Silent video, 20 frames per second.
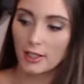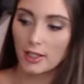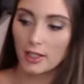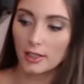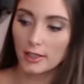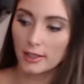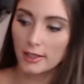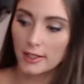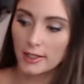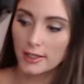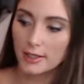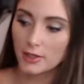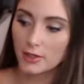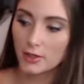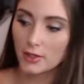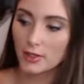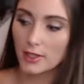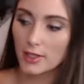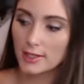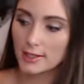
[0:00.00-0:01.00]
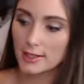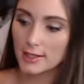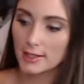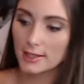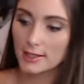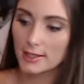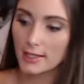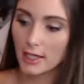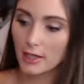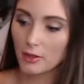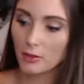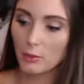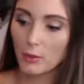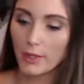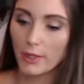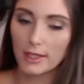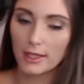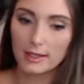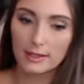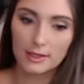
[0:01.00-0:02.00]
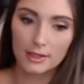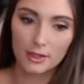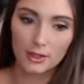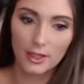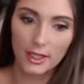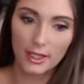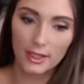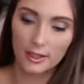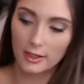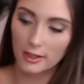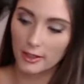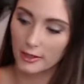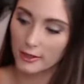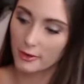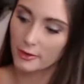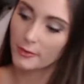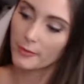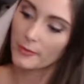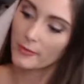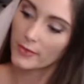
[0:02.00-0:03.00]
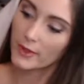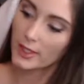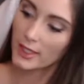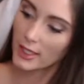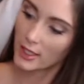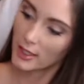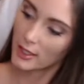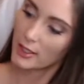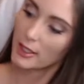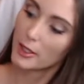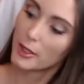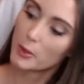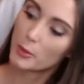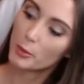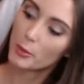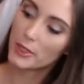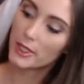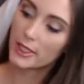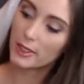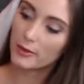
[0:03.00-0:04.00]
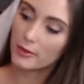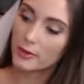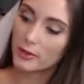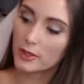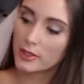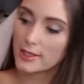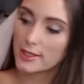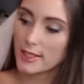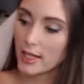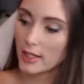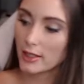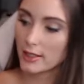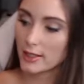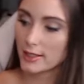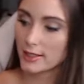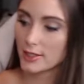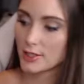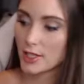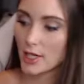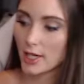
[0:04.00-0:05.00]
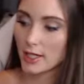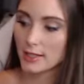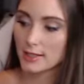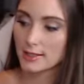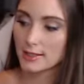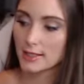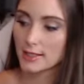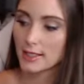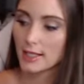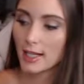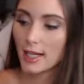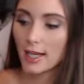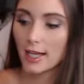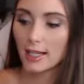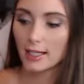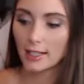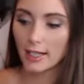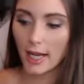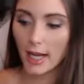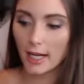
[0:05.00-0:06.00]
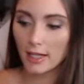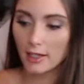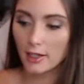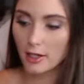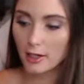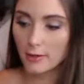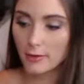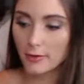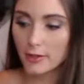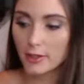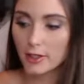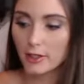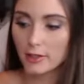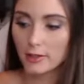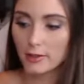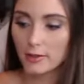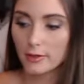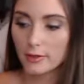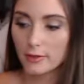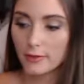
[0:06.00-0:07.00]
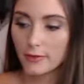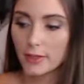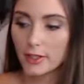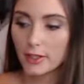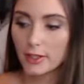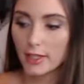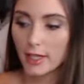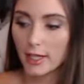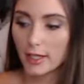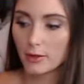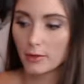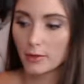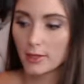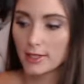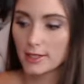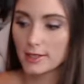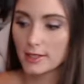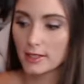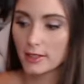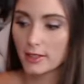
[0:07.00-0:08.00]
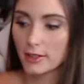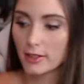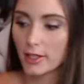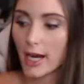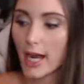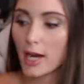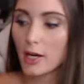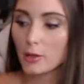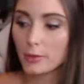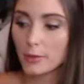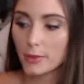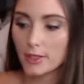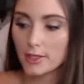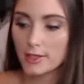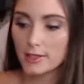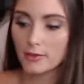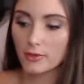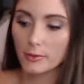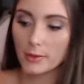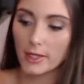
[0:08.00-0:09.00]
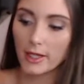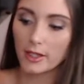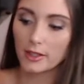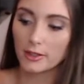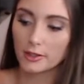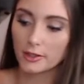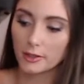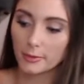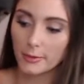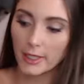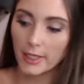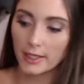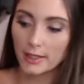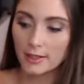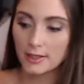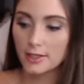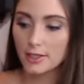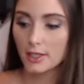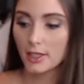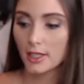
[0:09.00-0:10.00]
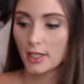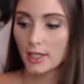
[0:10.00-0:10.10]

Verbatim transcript: not on history lessons that could wait until later. Medivh looked down at his chest, and Khadgar fear feared that he risked another outburst from the Elder Mage.